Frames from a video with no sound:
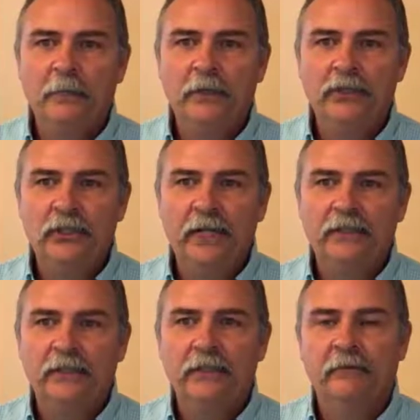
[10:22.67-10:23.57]

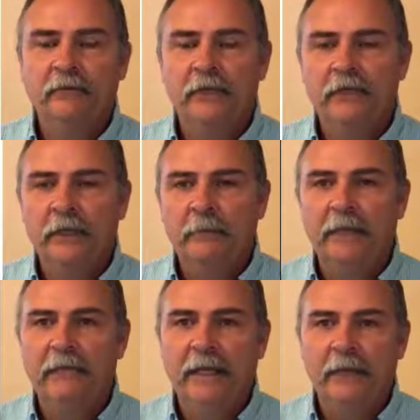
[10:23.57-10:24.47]
appreciation for the
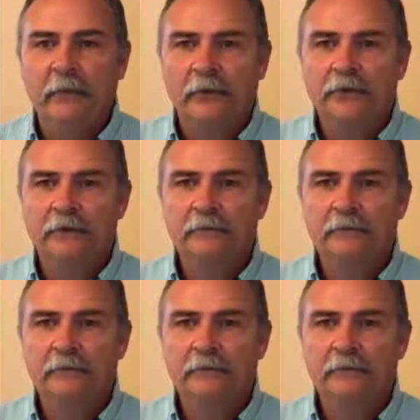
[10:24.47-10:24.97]
treatment of animals.